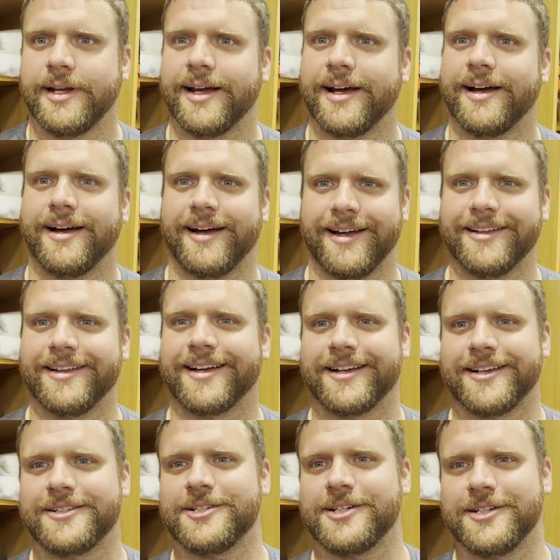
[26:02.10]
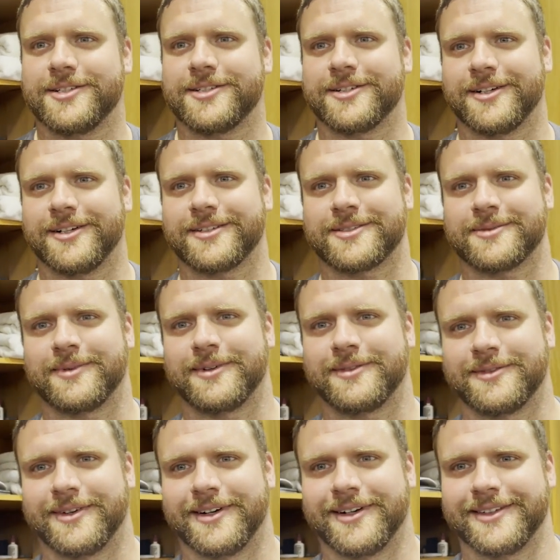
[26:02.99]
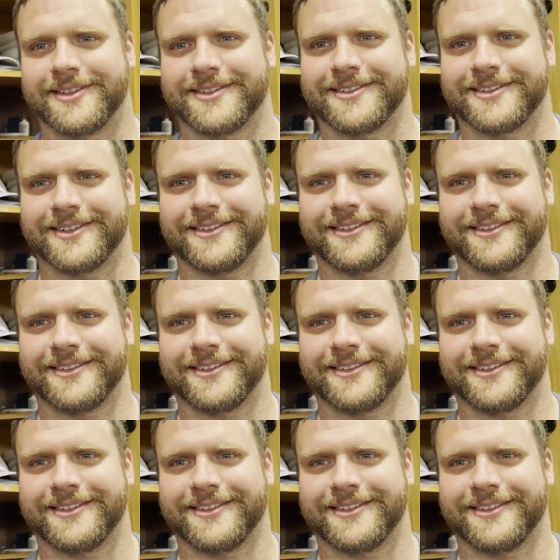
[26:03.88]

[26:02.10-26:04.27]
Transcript: Yeah, I like a cheese sauce on my fries. So.